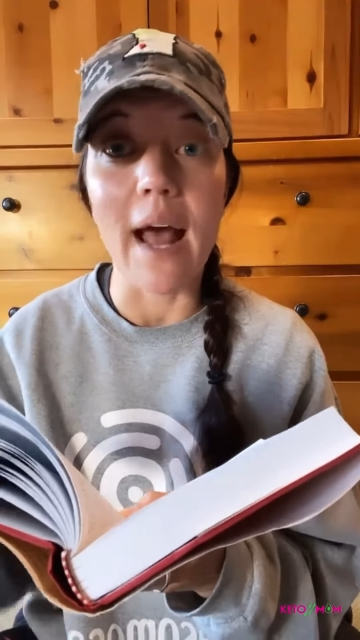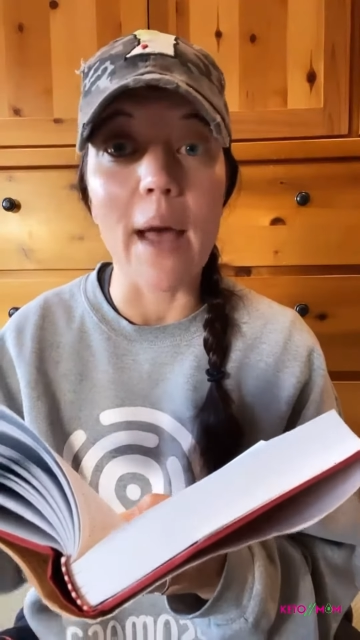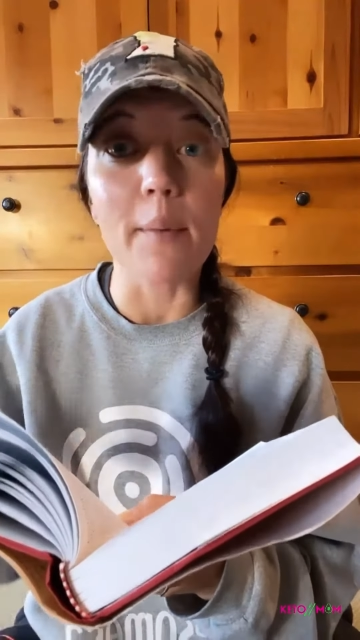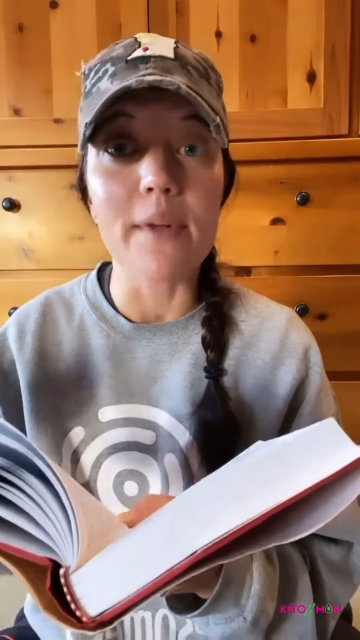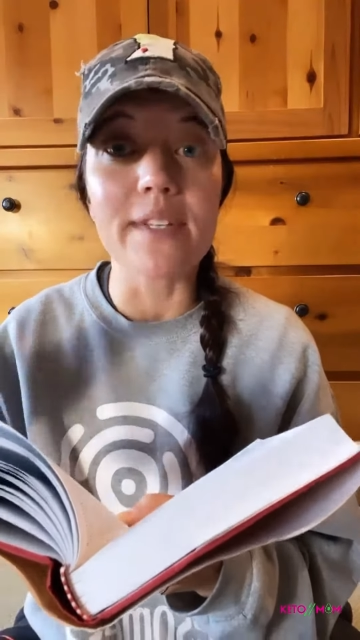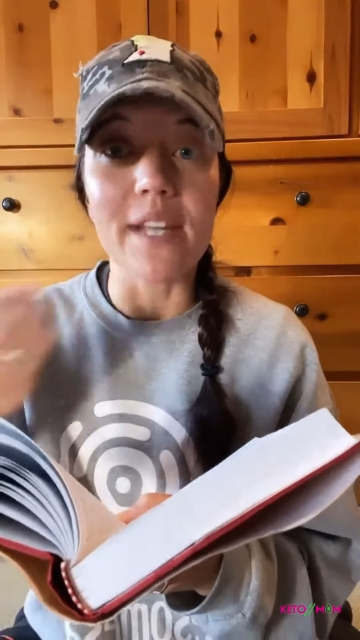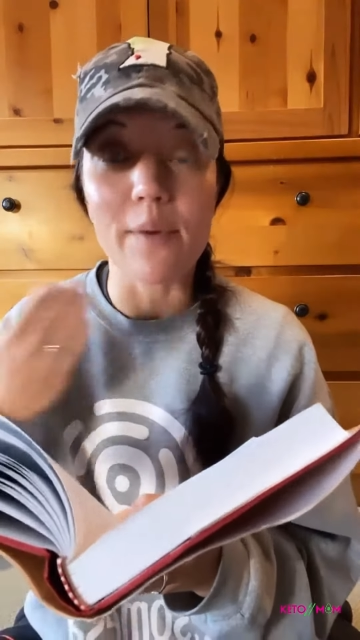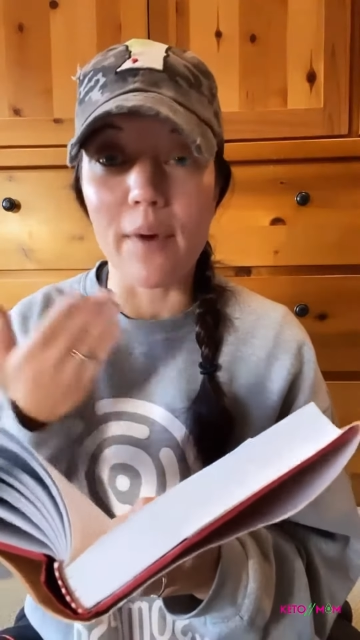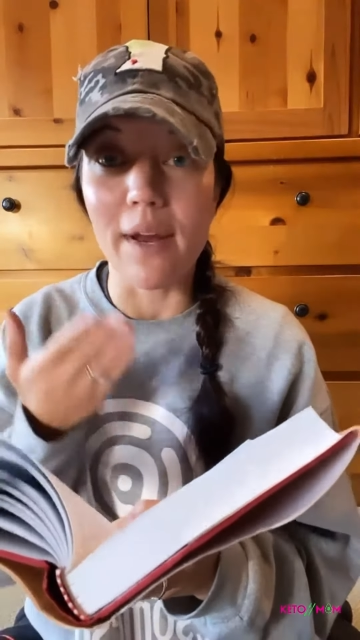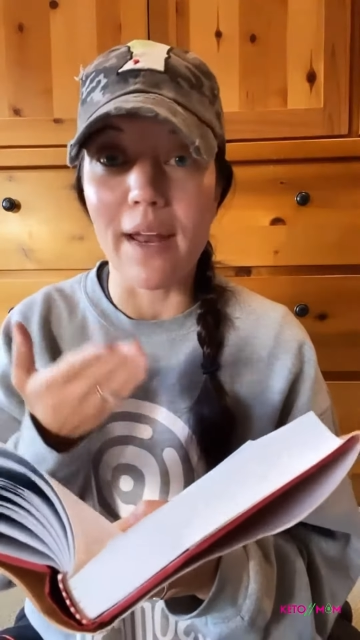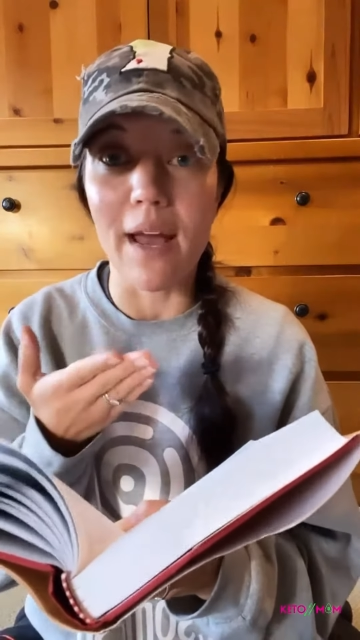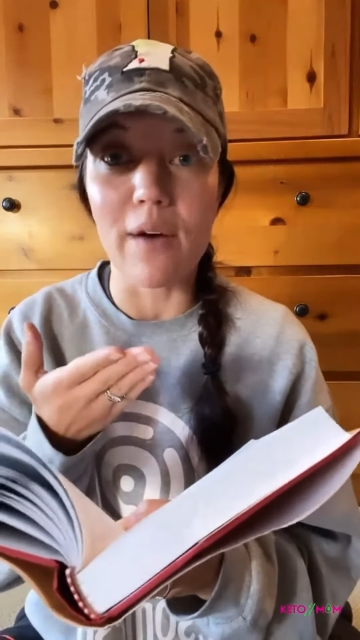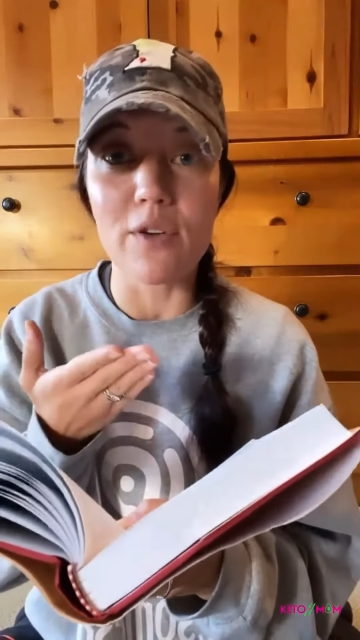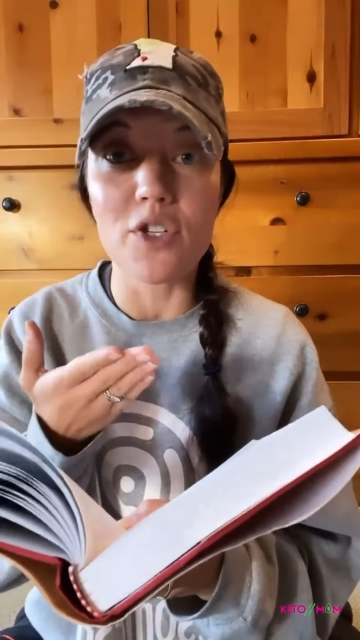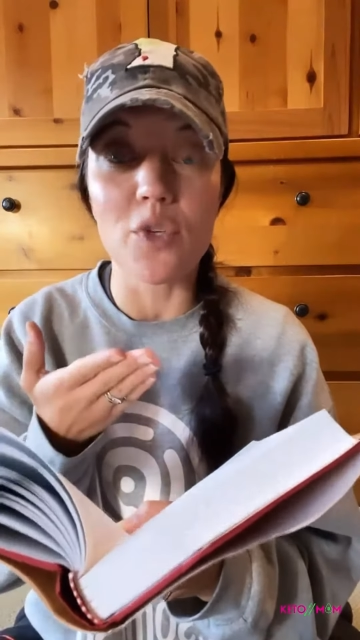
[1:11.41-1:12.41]
I would say right
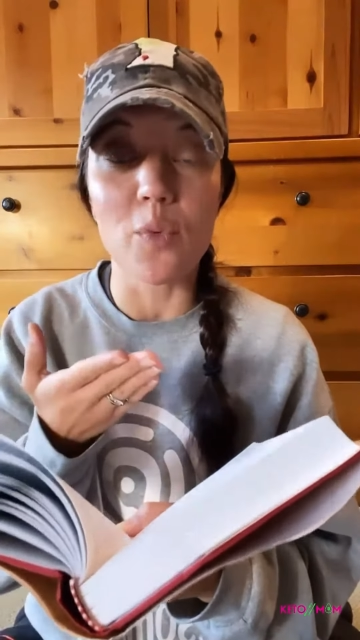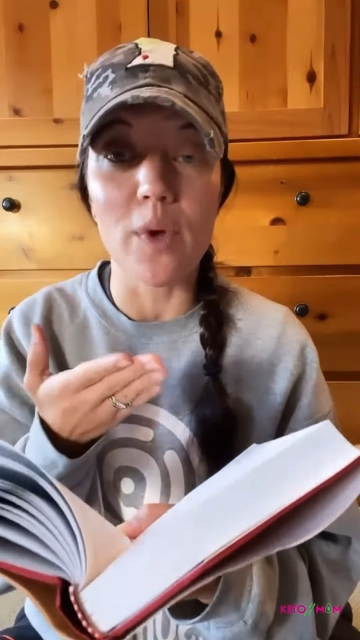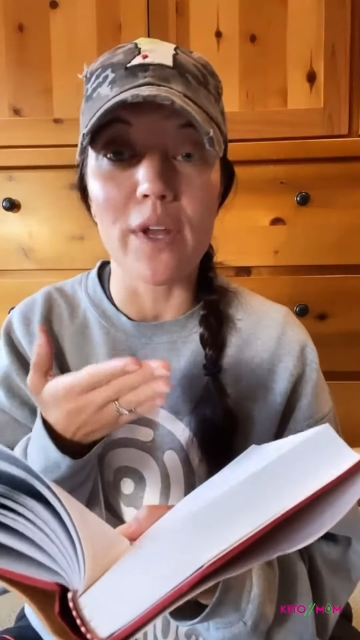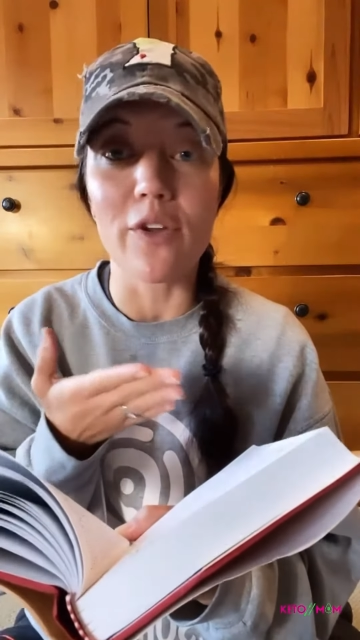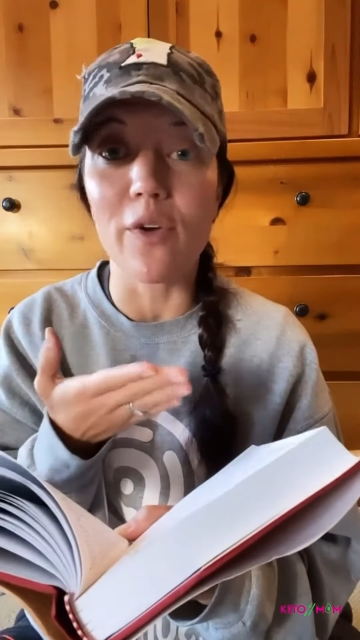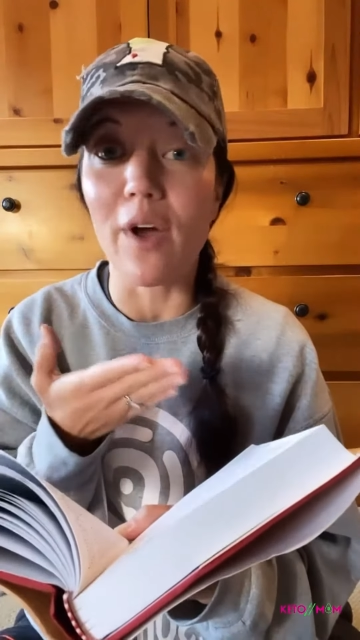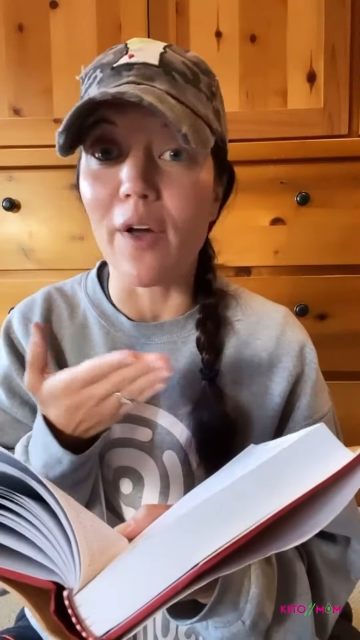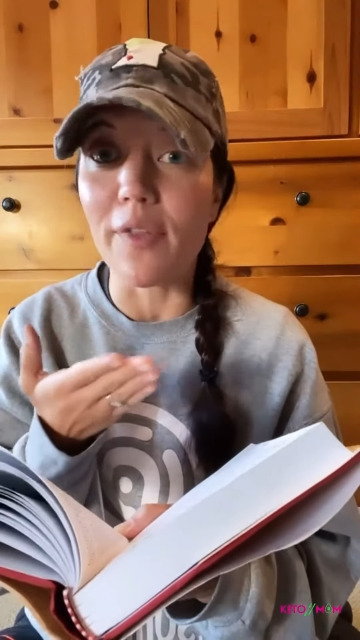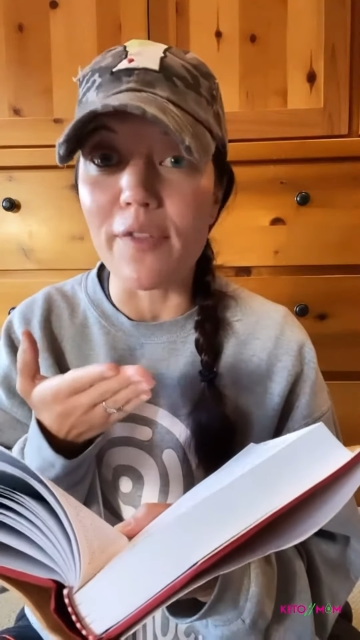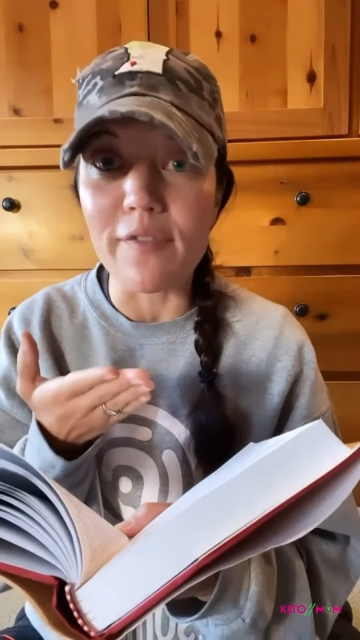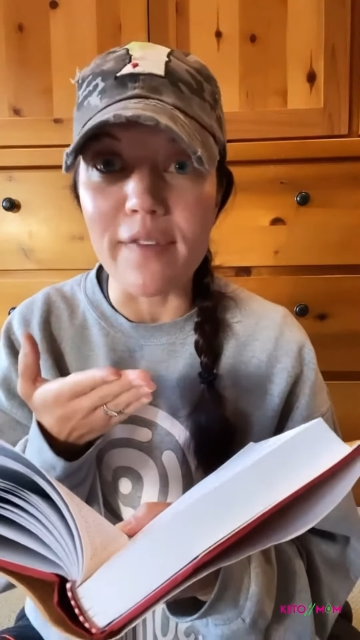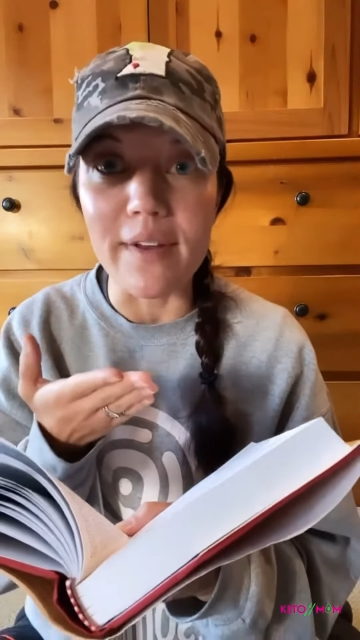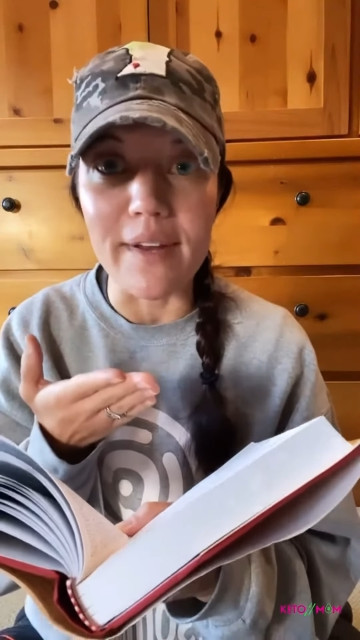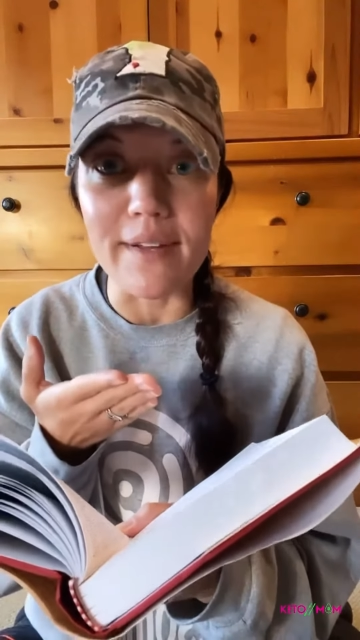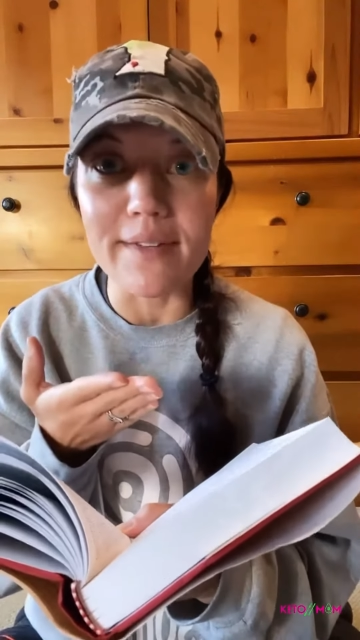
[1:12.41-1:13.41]
now, to win your health and
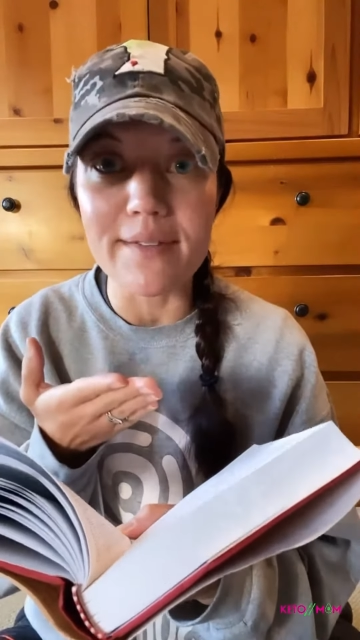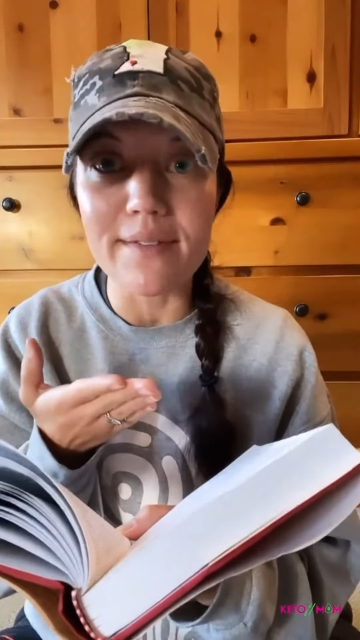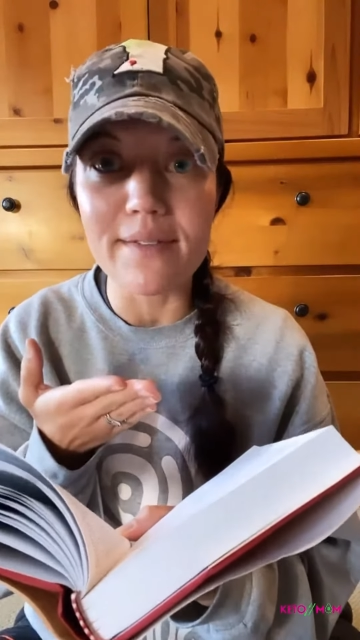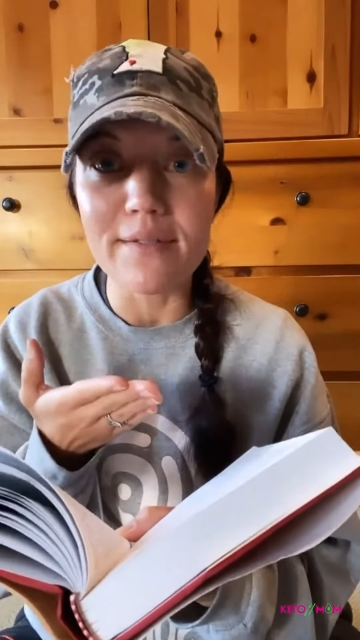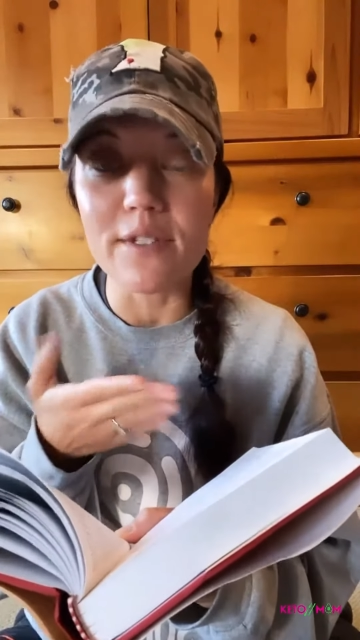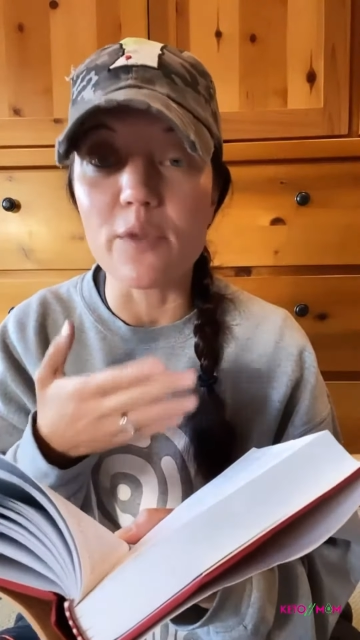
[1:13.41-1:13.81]
fitness,